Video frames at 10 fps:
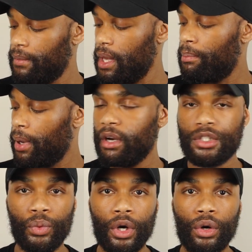it
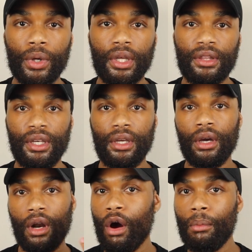pairs well with
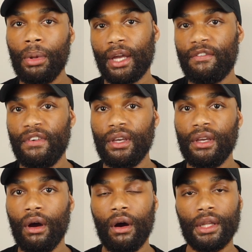an all black
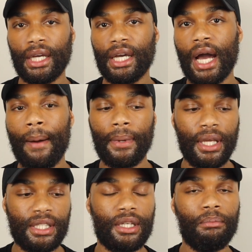fit, or like a
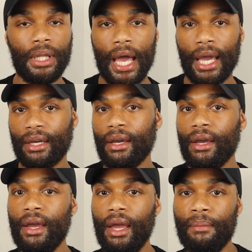combination of black
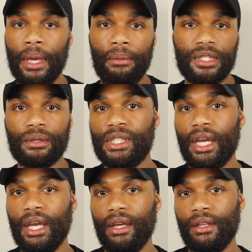and maybe some
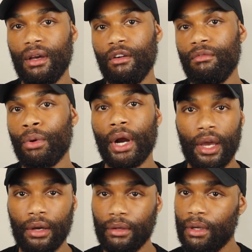shade of
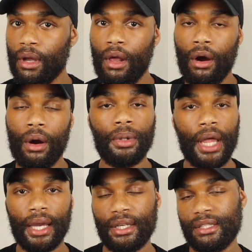brown, or
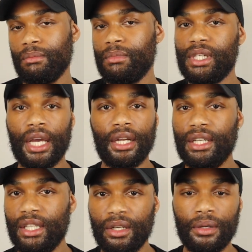black and some shade of
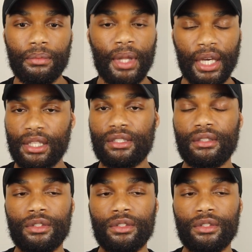denim. Like it's